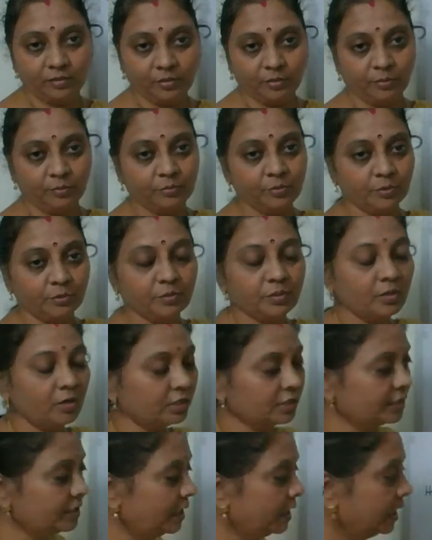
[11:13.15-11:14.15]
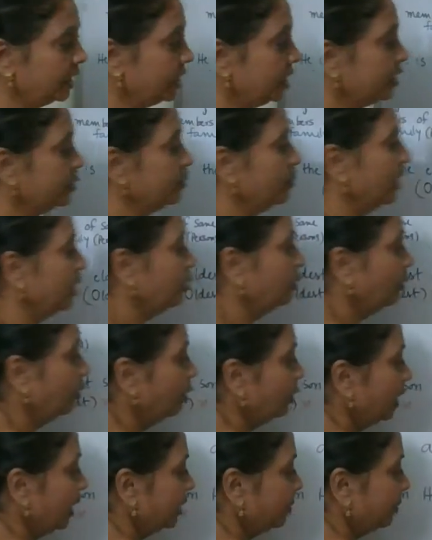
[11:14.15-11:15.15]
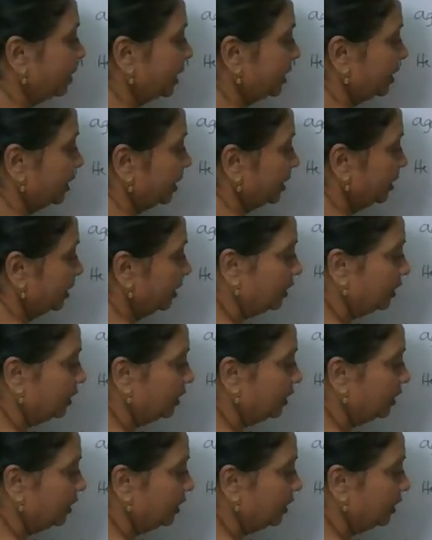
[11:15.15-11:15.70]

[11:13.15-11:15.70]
You should not say he is my older brother.